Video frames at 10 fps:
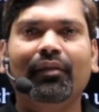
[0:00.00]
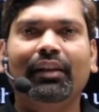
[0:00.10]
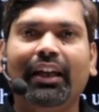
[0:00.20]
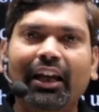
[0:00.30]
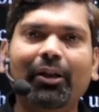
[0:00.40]

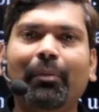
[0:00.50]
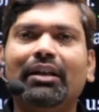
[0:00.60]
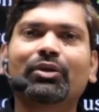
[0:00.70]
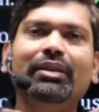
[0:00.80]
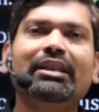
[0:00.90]
The
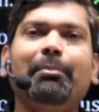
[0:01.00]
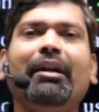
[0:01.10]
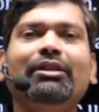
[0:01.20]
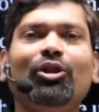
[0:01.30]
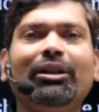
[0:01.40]
animals which
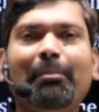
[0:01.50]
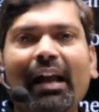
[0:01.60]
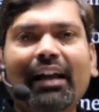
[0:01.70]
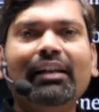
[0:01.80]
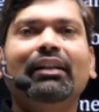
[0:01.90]
depends on the
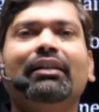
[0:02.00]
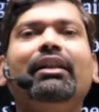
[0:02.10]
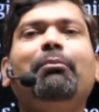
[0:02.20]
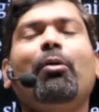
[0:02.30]
plant, their